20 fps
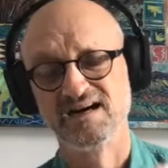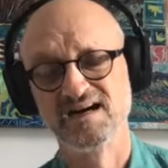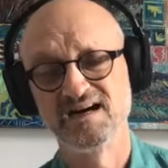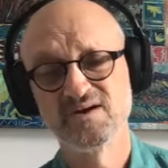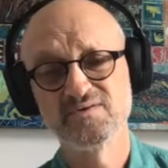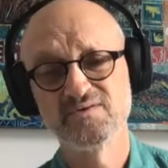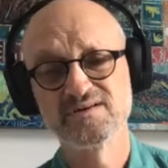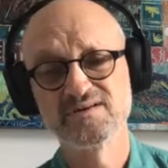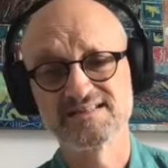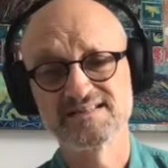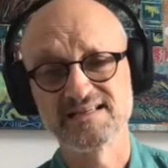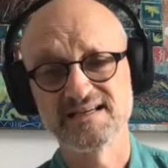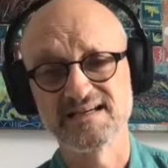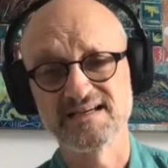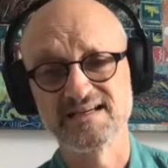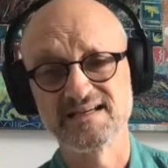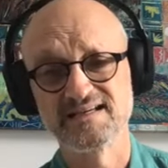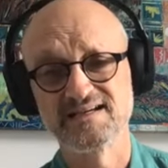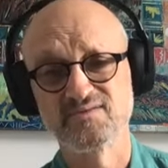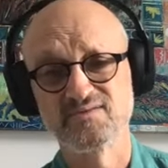I want to
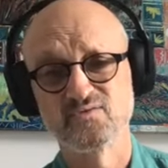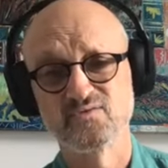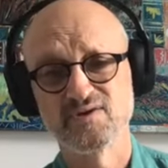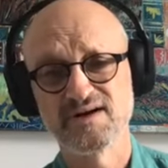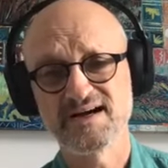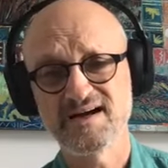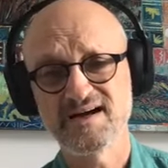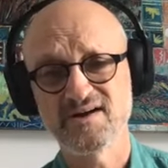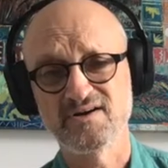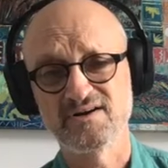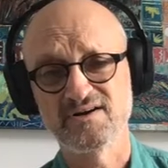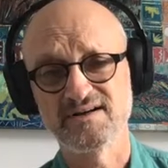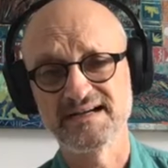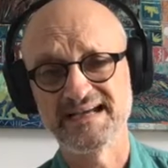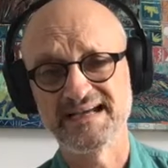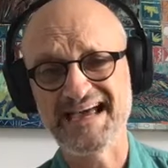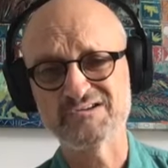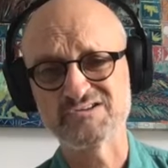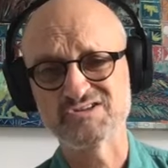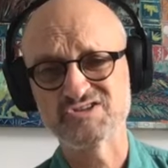say, wow,
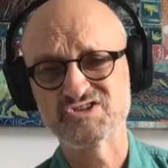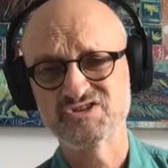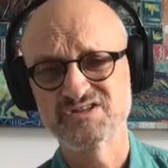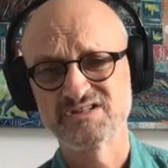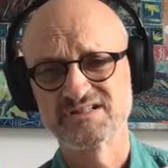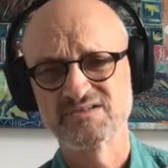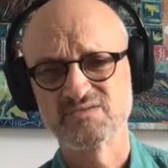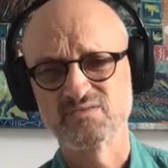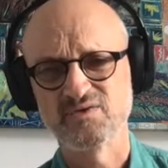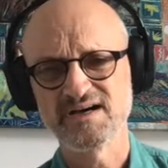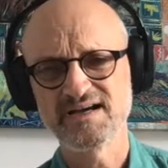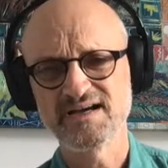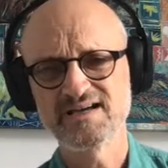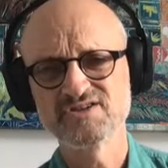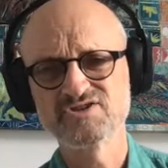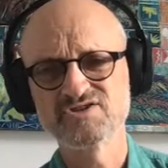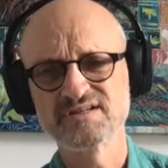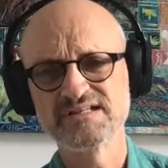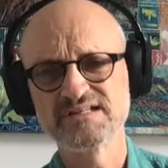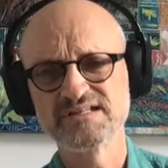ouch, why
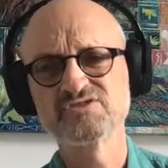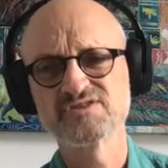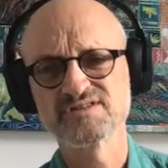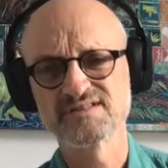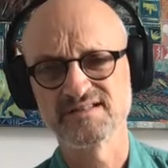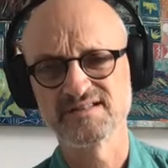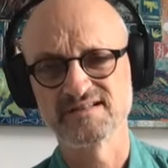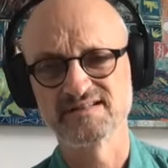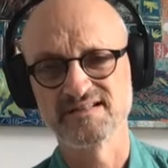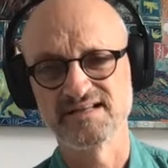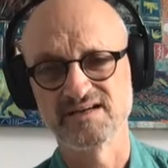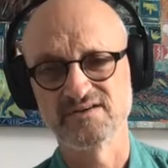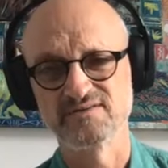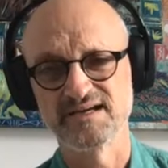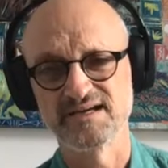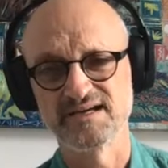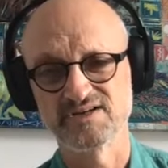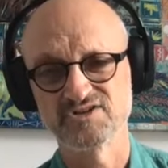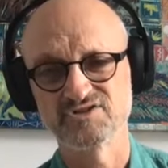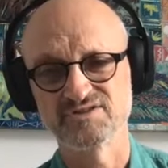aren't you interested in that
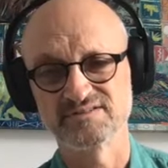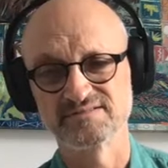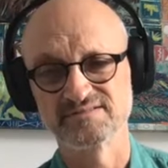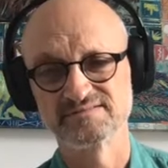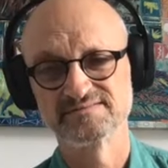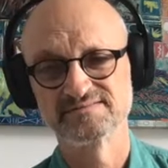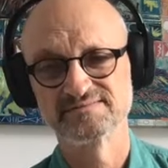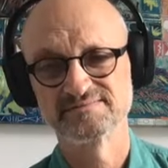reaction?